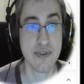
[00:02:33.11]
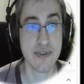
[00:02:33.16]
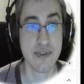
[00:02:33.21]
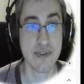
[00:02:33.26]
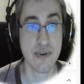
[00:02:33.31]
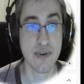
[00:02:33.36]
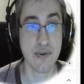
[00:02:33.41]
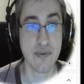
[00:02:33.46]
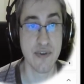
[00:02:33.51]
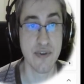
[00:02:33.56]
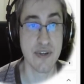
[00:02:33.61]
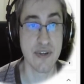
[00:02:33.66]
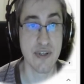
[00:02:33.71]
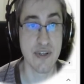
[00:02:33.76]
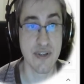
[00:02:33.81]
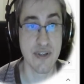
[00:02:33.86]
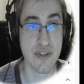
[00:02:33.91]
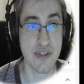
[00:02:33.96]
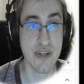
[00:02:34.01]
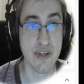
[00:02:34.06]
So
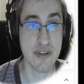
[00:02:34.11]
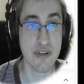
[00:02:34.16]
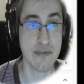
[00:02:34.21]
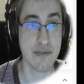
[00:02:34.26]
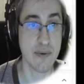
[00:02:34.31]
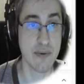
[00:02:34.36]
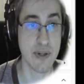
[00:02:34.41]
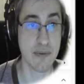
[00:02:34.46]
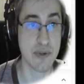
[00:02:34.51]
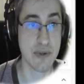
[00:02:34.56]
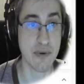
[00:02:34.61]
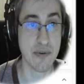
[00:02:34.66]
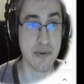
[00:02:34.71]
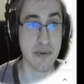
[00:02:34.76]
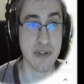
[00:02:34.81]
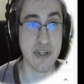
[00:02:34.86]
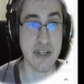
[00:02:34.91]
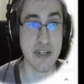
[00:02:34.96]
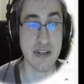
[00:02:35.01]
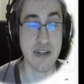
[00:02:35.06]
this is it. Well, we
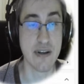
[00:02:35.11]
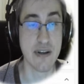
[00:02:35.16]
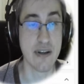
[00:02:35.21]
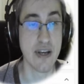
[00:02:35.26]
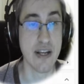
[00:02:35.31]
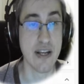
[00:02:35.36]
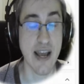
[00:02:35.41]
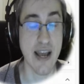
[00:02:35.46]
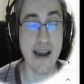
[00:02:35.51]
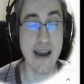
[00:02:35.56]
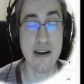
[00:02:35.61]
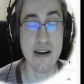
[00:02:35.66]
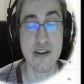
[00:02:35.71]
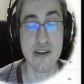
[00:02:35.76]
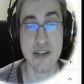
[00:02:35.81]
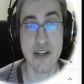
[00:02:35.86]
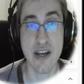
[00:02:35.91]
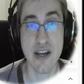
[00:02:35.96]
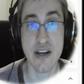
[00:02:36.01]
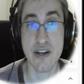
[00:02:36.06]
don't need any
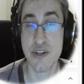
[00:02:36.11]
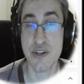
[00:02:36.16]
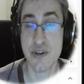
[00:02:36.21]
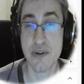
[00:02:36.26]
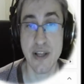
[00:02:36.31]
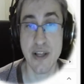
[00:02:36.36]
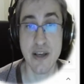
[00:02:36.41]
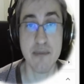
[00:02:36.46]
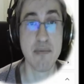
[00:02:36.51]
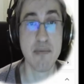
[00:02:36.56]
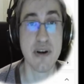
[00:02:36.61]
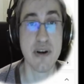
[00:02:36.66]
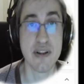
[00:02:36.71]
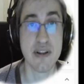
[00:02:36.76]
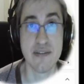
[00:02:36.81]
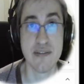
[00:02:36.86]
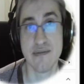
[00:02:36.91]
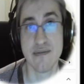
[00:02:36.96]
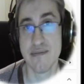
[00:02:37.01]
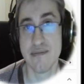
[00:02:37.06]
anchors actually,
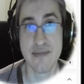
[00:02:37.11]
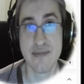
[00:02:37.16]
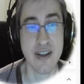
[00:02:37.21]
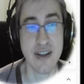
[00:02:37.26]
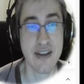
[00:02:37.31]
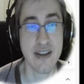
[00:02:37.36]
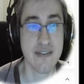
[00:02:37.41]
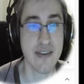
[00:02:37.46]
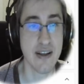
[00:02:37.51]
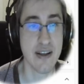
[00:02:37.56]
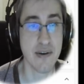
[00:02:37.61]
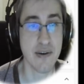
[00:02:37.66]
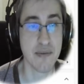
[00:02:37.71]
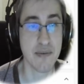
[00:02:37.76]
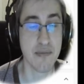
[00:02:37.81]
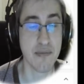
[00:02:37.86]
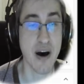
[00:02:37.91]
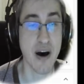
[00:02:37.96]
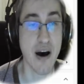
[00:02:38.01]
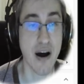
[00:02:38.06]
but they
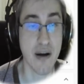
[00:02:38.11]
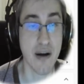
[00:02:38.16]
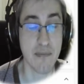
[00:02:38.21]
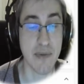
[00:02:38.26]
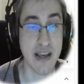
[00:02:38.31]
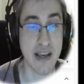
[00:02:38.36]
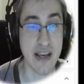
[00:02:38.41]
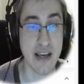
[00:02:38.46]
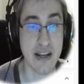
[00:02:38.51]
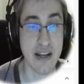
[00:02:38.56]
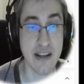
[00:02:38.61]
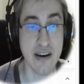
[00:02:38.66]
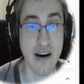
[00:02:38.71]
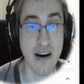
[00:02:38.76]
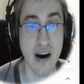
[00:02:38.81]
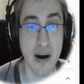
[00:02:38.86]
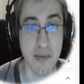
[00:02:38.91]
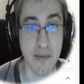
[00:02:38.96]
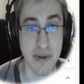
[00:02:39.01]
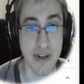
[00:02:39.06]
don't make any
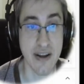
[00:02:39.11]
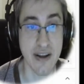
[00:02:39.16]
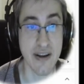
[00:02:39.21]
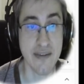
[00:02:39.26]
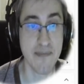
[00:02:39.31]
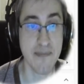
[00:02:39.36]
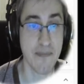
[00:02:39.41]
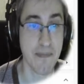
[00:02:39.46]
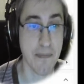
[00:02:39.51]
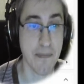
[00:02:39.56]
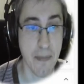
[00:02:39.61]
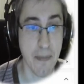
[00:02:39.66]
harm here.